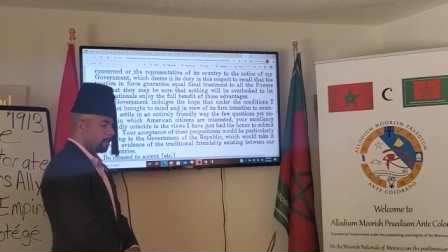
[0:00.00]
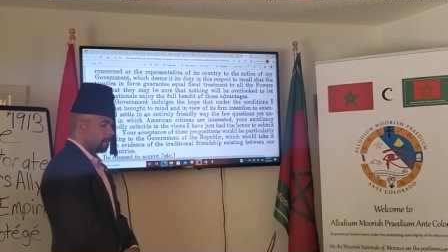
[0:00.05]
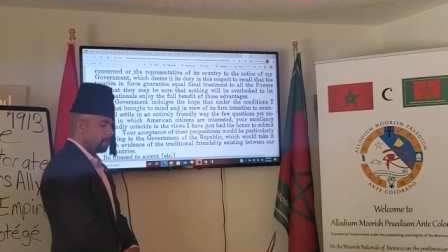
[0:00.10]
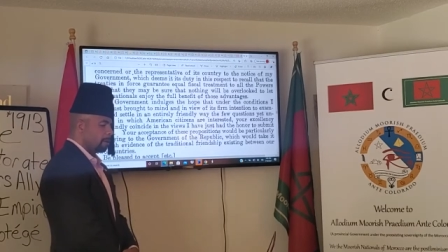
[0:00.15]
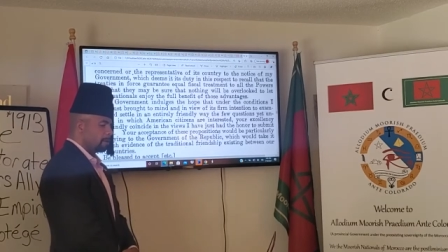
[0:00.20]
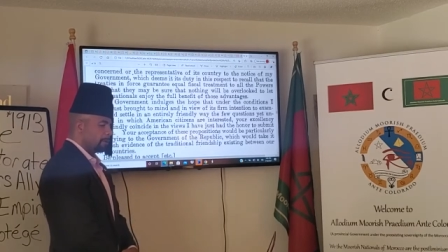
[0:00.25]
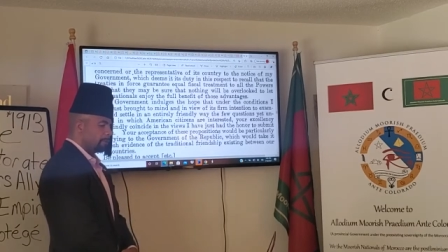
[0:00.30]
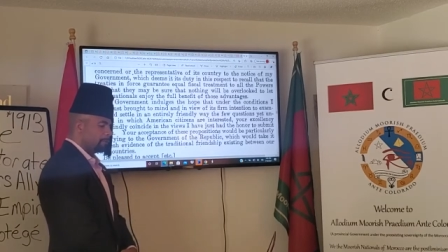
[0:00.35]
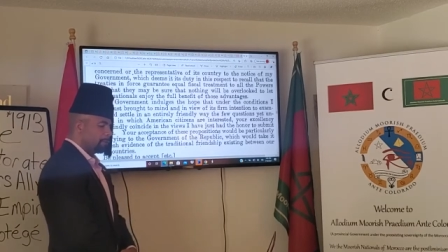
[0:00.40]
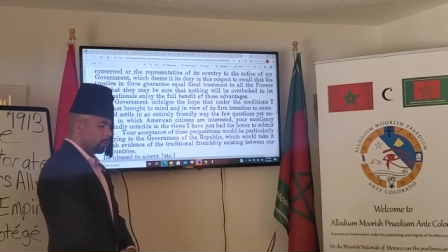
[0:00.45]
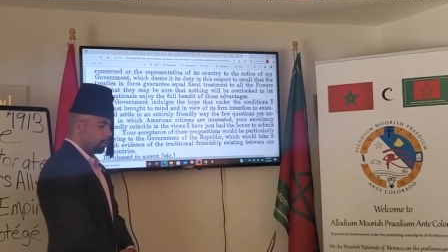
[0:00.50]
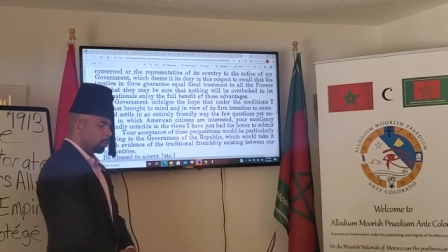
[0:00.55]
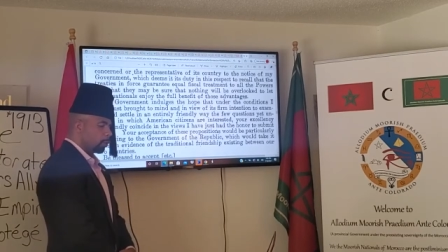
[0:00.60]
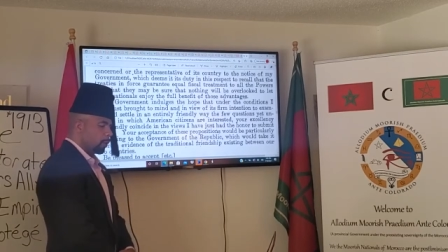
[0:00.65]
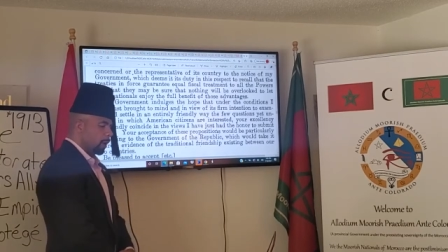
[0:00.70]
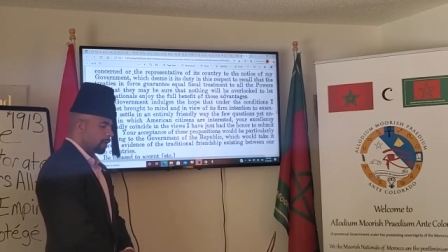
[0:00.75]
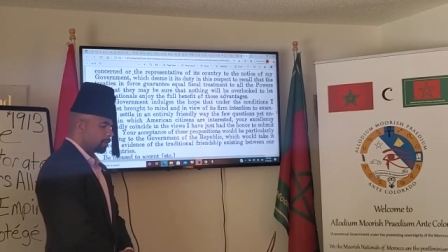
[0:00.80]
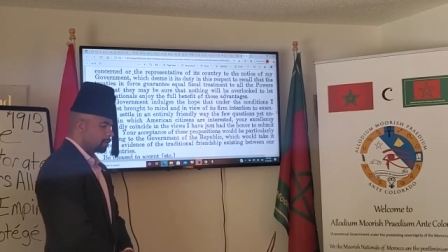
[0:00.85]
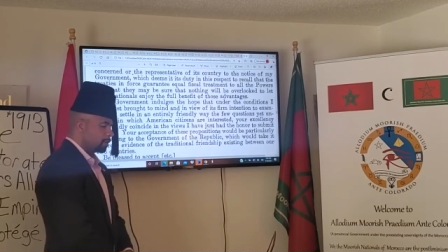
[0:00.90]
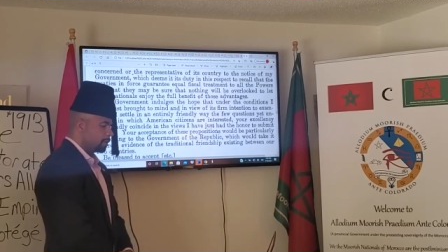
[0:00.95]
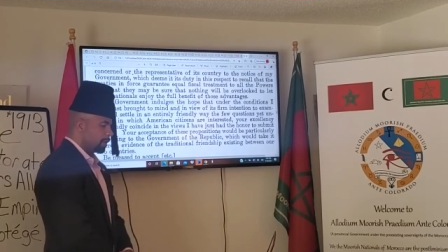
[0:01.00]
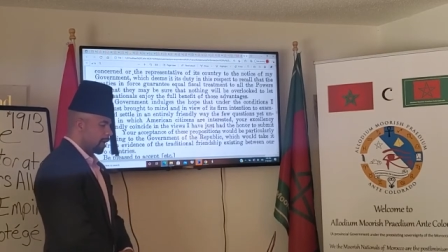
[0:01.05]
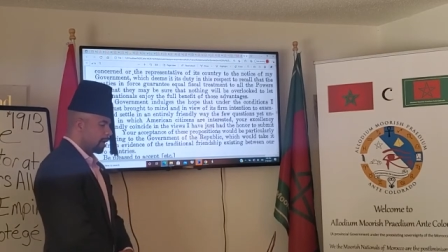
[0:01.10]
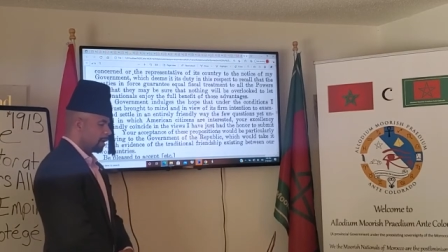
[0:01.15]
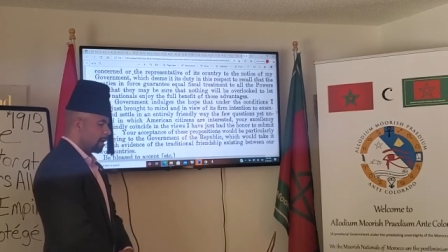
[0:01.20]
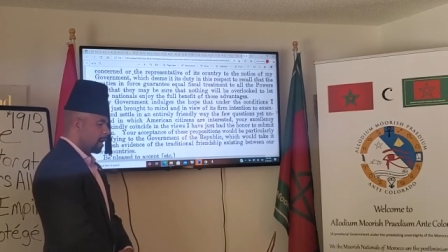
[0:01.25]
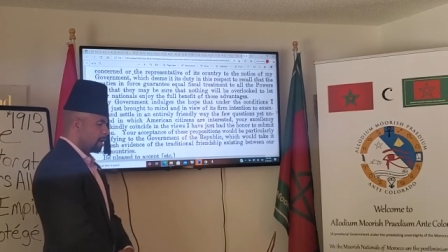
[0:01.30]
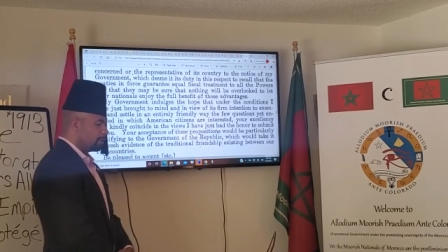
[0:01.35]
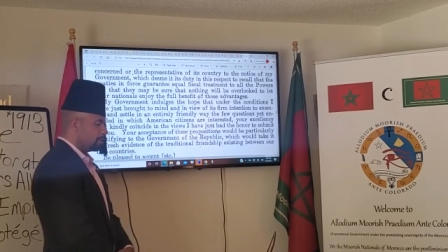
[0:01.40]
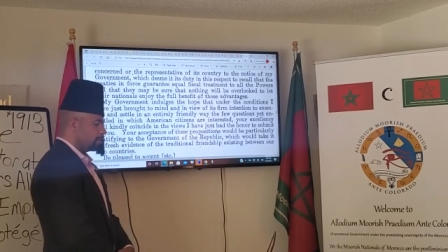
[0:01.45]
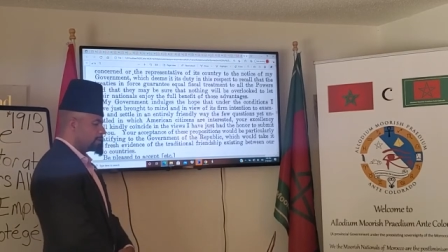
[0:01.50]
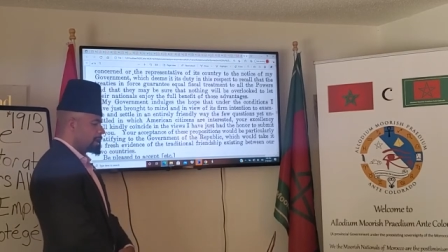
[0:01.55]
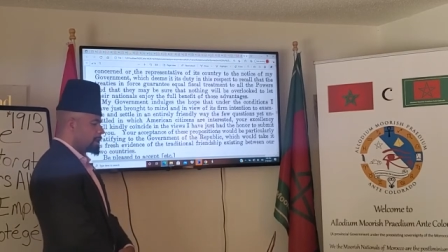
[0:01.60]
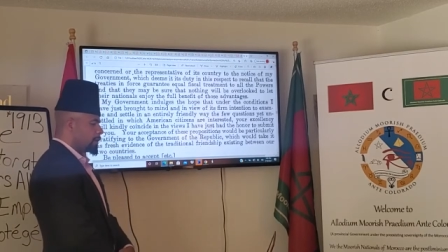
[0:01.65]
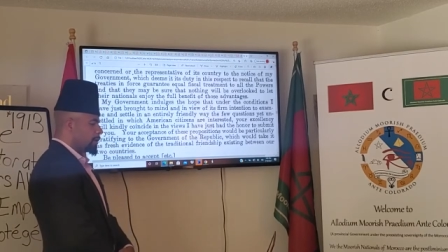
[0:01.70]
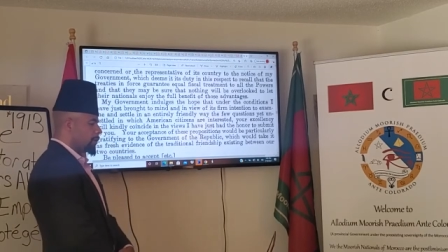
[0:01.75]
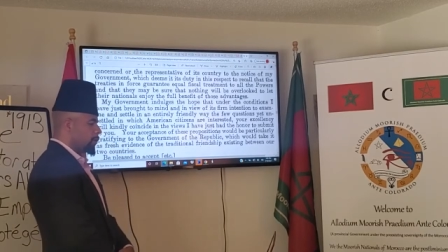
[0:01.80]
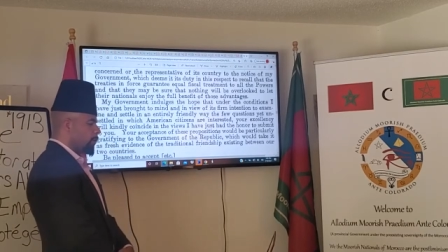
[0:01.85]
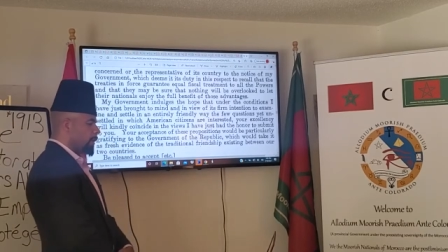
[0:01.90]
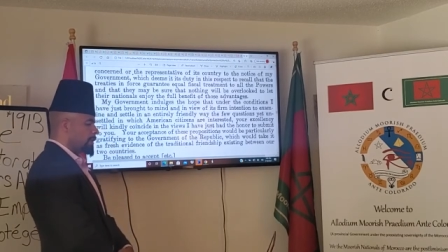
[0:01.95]
the few questions that
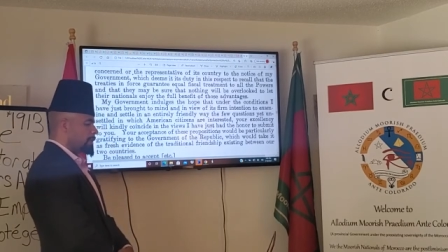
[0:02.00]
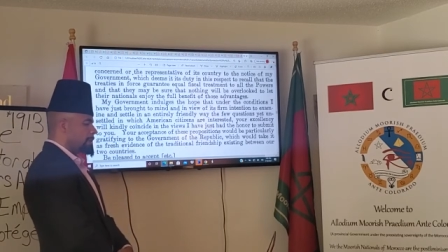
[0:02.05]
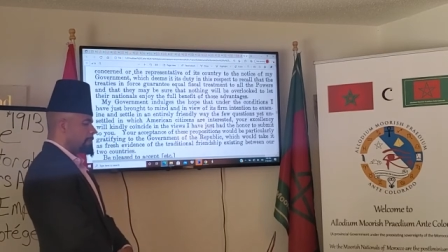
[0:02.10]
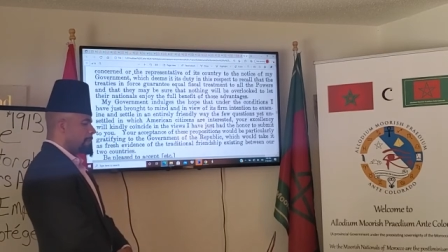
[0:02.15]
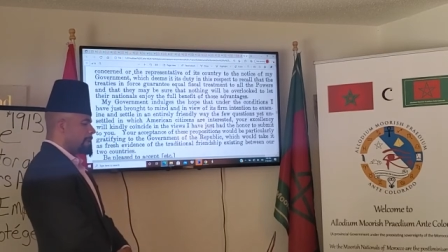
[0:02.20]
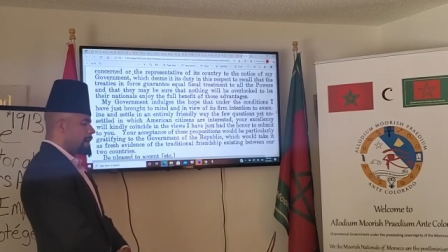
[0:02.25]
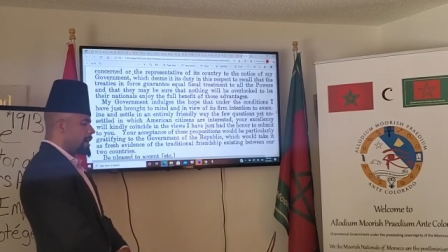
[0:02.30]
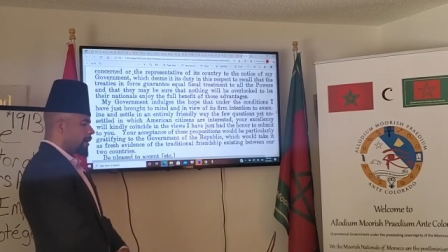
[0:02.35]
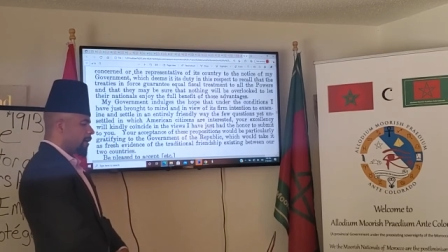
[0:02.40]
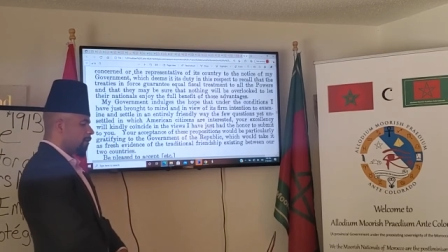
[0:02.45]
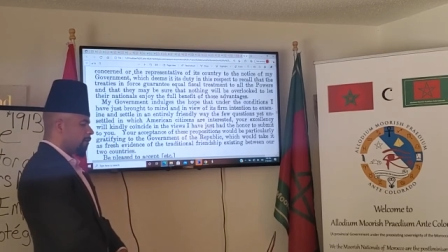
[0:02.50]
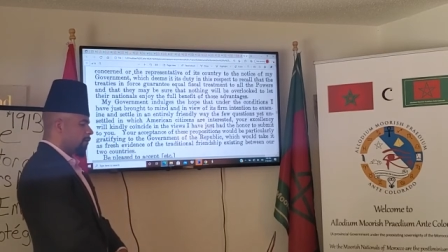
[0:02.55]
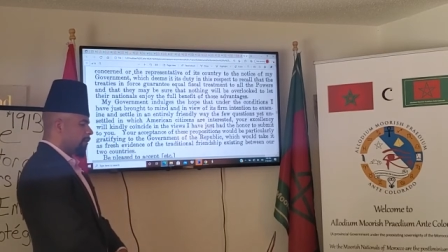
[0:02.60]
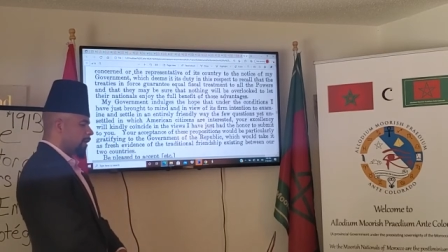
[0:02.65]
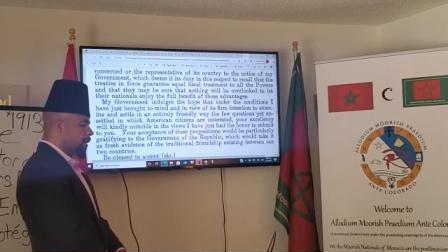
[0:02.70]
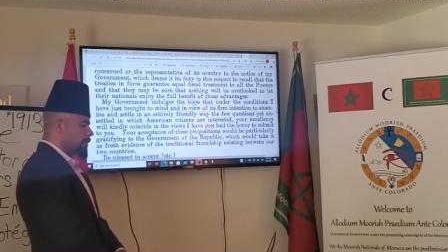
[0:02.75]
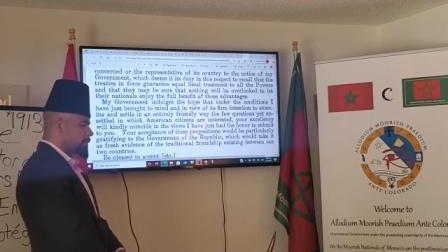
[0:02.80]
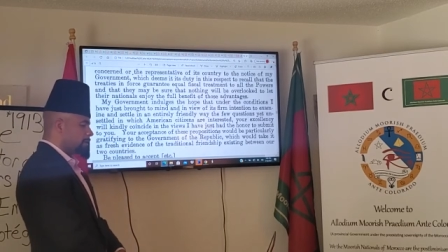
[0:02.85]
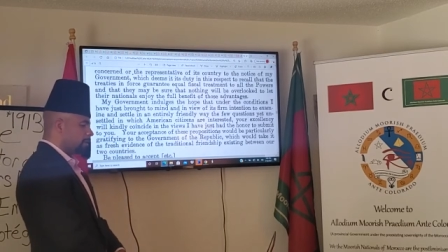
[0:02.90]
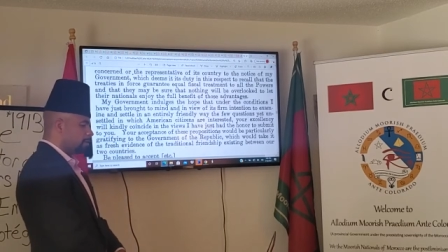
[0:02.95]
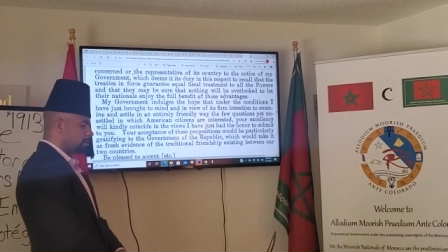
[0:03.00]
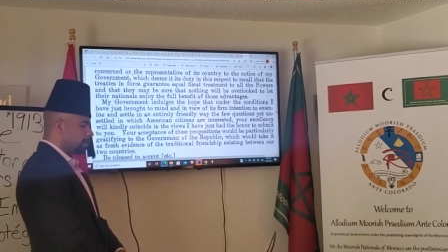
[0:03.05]
unsettled in which American citizens